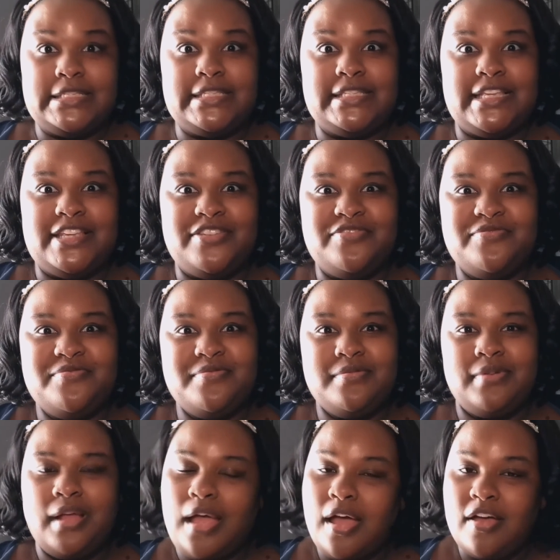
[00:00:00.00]
See
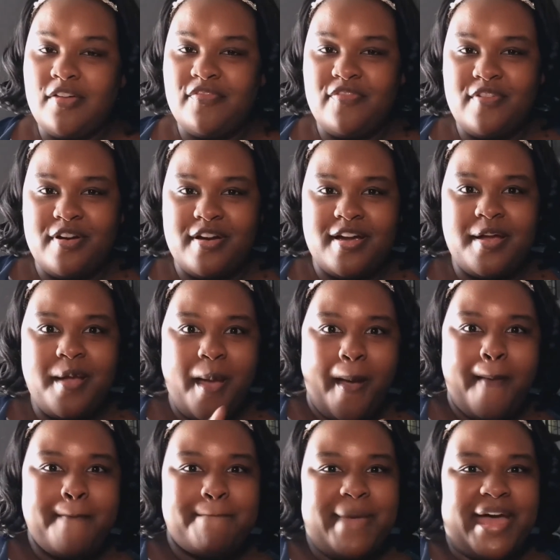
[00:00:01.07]
you for
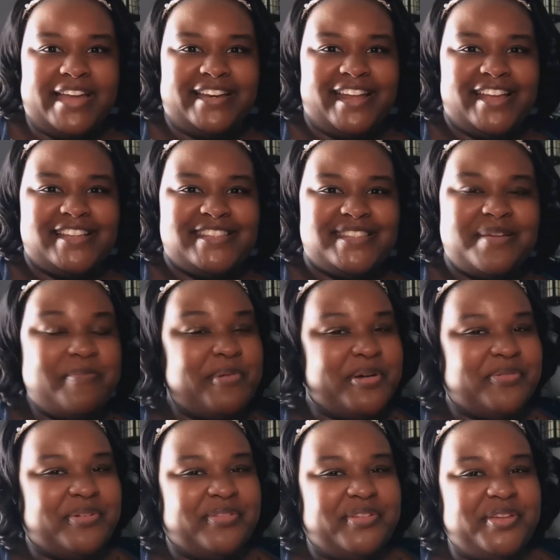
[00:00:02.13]
my next
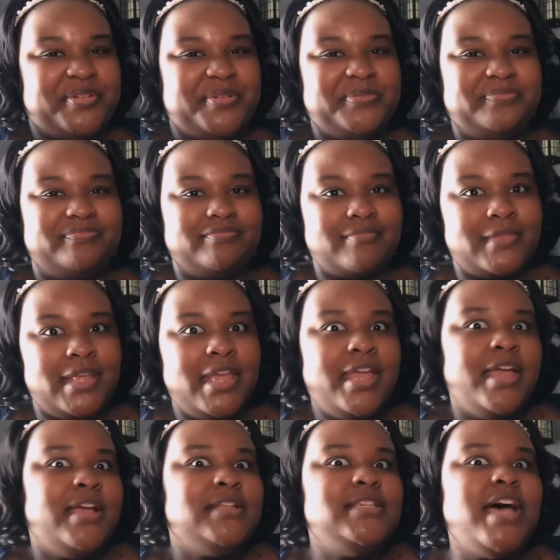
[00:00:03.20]
book review.
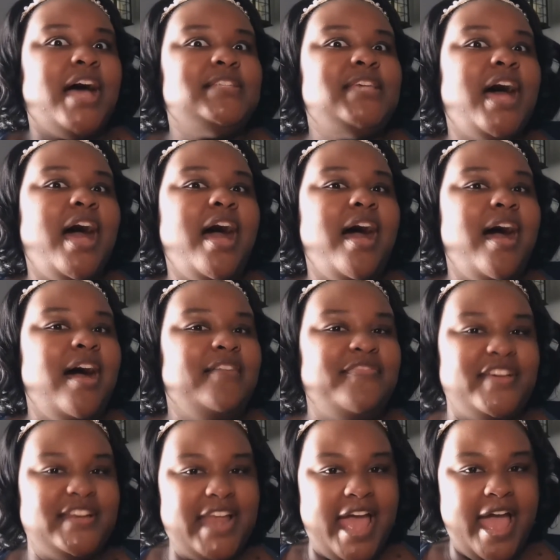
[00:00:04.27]
Ta-ta
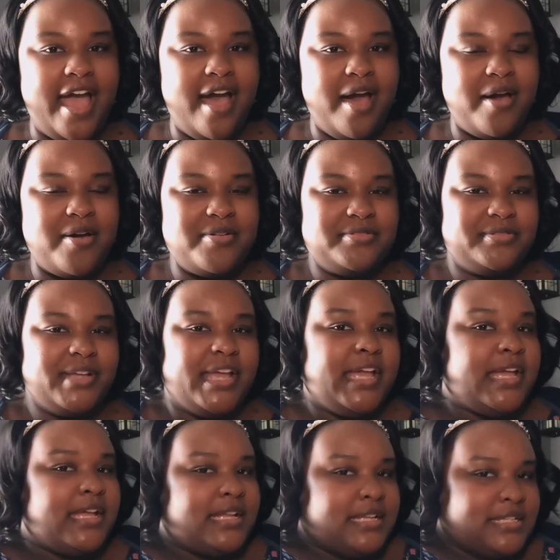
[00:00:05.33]
for now.
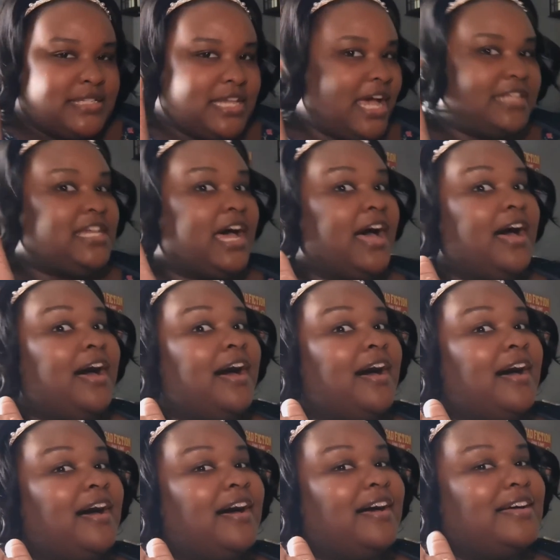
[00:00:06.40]

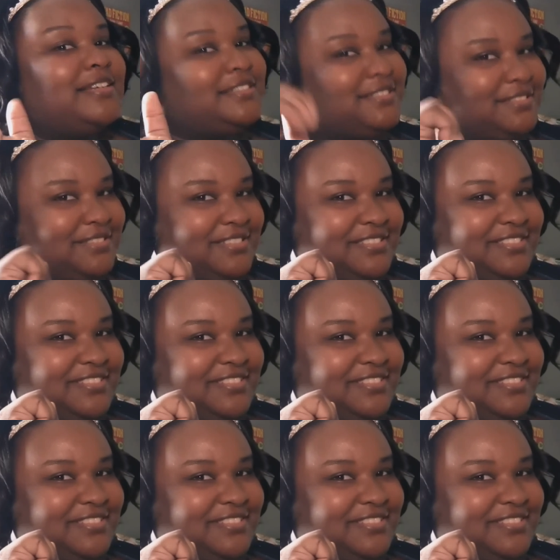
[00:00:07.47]
Ta-ta.